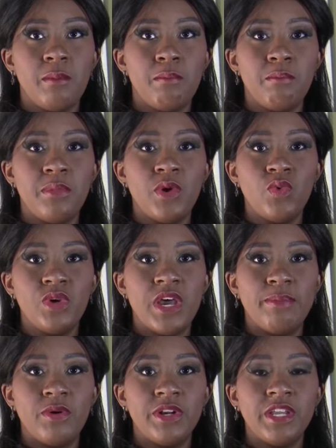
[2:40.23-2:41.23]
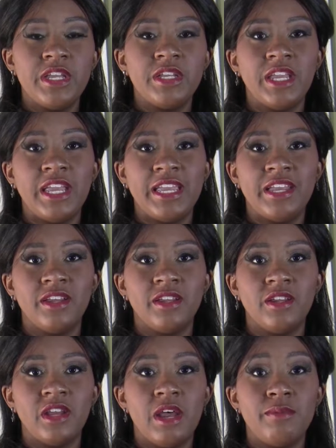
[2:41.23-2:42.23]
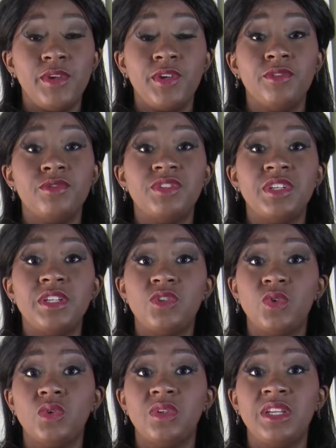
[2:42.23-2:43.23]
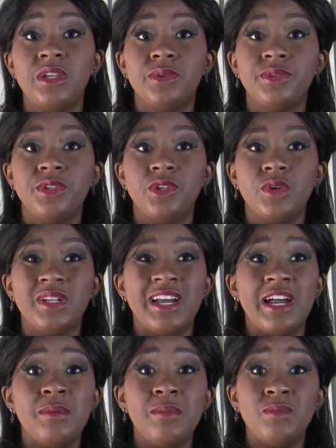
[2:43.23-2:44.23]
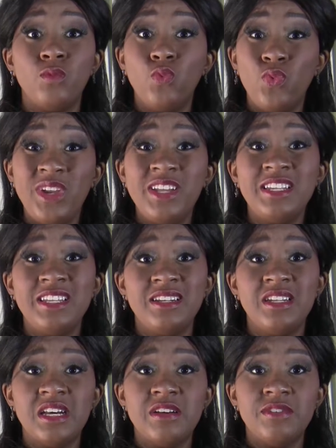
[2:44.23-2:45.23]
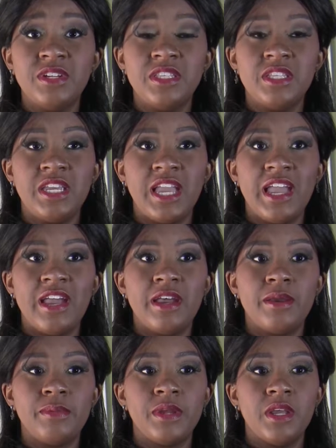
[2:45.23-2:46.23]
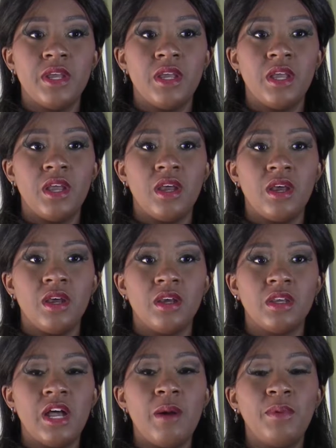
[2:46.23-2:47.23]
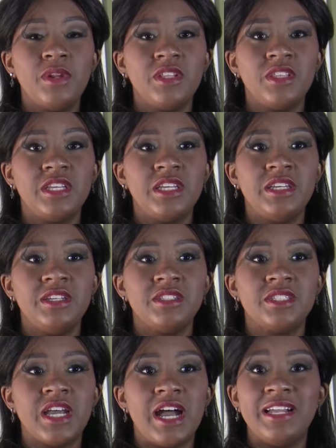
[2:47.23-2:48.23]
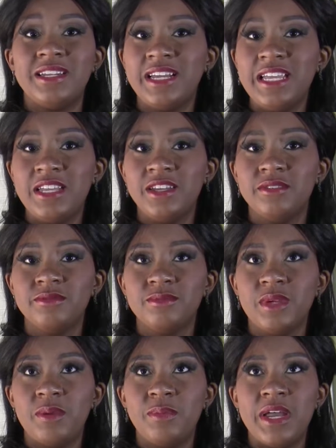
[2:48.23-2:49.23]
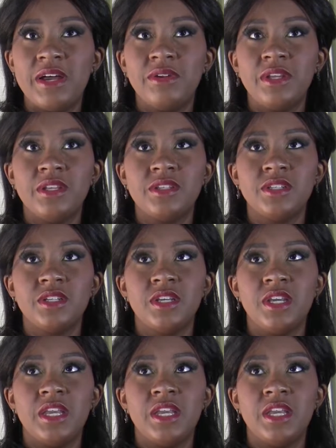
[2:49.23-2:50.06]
bone up on it, and I'm using Duolingo to do it. I'm really loving the app. A couple of things I like about it.